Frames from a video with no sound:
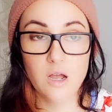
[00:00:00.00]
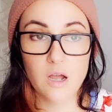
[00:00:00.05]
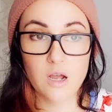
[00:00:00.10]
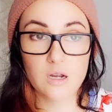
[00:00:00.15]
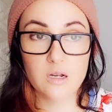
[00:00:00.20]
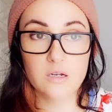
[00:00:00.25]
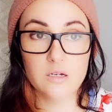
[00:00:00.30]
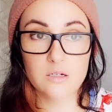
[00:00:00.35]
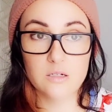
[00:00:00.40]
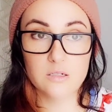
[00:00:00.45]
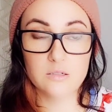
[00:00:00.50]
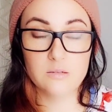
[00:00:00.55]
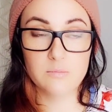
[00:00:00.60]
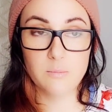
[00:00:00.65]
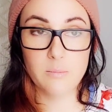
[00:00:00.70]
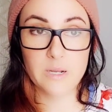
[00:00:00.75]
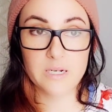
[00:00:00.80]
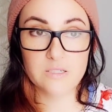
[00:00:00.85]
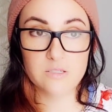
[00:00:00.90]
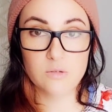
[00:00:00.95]
a good
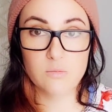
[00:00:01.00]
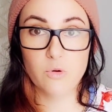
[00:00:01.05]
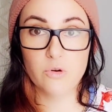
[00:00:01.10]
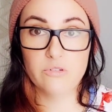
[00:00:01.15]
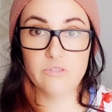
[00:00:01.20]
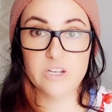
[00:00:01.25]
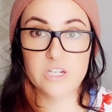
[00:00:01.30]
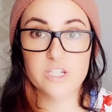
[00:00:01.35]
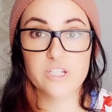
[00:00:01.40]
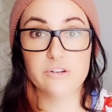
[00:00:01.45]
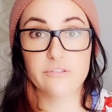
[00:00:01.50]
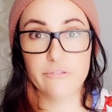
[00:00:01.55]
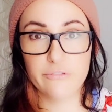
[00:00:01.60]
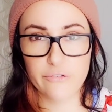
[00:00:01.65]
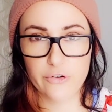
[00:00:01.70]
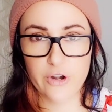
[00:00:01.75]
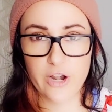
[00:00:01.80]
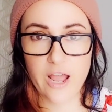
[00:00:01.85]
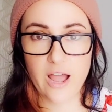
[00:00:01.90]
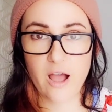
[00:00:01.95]
mental motivation
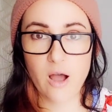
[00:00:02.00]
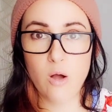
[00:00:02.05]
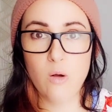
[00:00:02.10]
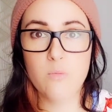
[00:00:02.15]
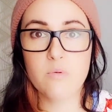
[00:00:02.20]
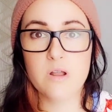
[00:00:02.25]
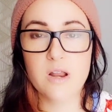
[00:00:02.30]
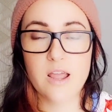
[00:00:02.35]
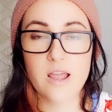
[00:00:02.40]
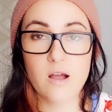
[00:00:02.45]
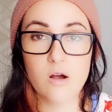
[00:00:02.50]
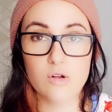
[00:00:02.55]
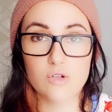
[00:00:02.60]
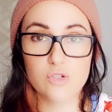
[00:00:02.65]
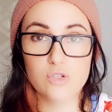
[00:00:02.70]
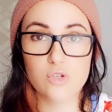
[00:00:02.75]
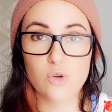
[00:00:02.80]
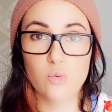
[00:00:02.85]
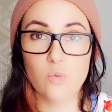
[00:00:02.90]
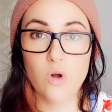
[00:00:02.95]
for now, but I
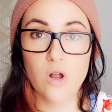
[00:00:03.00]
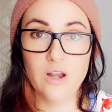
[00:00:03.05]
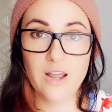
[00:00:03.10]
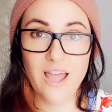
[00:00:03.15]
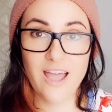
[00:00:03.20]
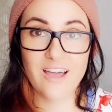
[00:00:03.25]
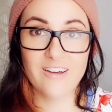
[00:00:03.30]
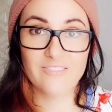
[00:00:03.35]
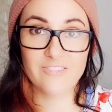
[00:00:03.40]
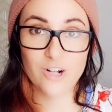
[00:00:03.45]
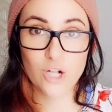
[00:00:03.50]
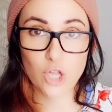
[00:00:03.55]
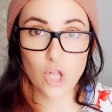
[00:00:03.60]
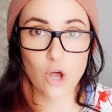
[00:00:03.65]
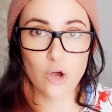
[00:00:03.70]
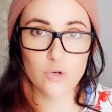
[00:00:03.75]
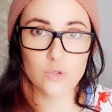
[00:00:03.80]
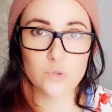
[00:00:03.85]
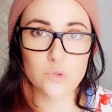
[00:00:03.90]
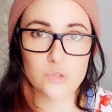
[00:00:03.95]
also want to have
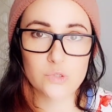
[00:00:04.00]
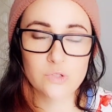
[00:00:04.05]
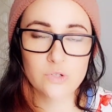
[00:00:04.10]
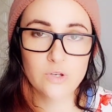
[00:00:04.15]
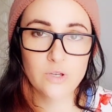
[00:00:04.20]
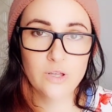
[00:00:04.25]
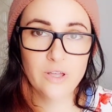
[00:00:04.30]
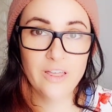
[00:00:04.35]
clothes